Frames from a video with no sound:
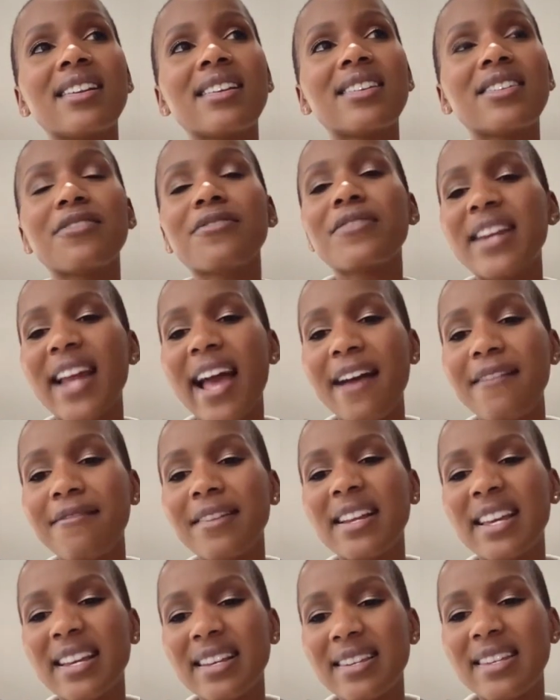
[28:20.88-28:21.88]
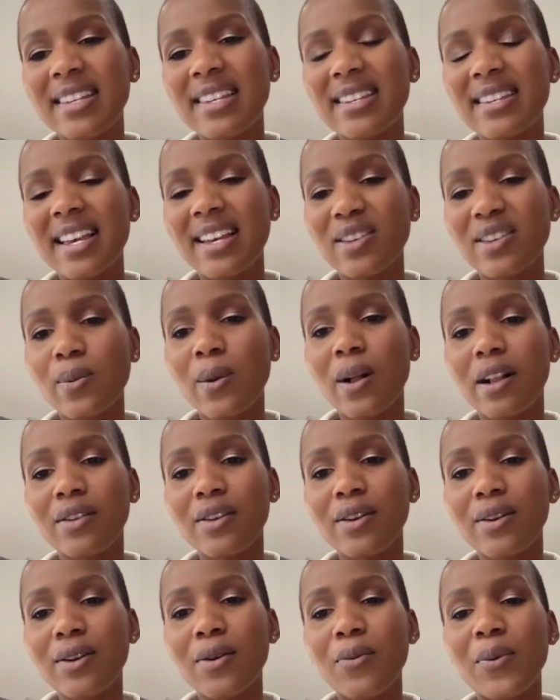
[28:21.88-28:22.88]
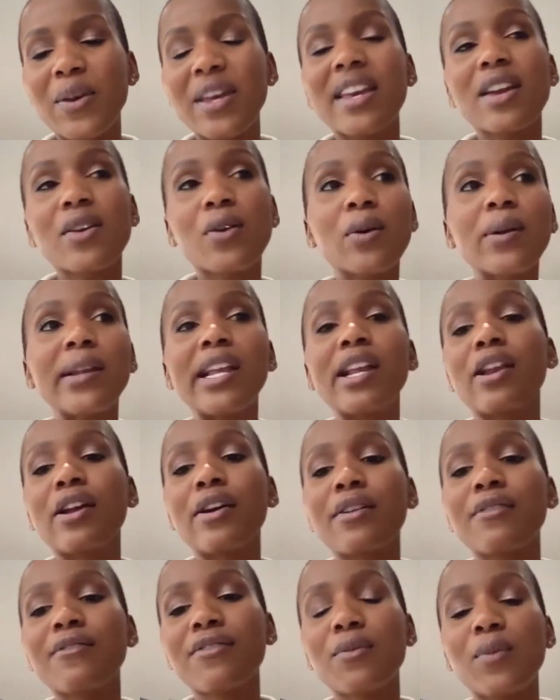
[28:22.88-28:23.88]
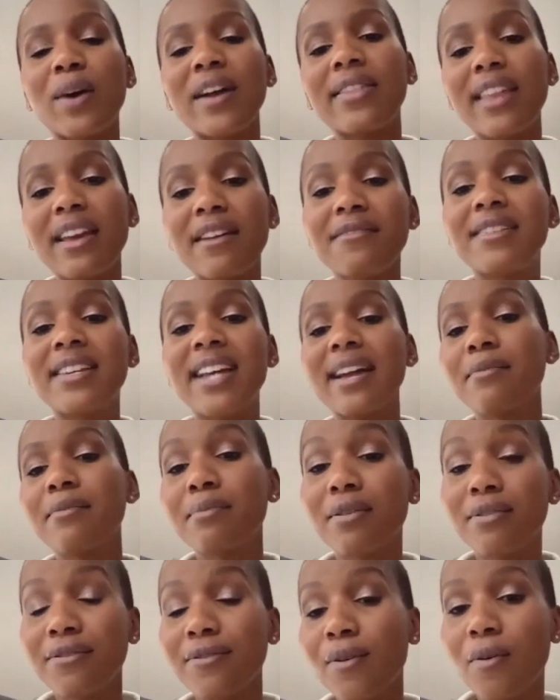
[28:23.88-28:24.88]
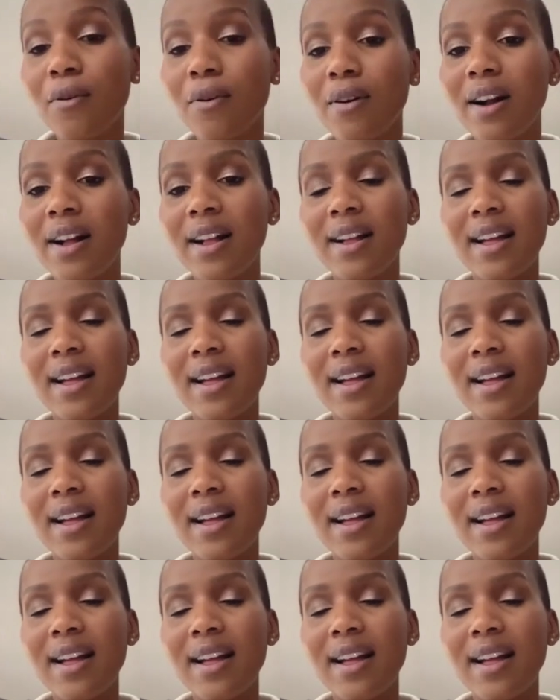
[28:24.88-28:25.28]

different advocacies as well. You know, we can only learn from what they've done before.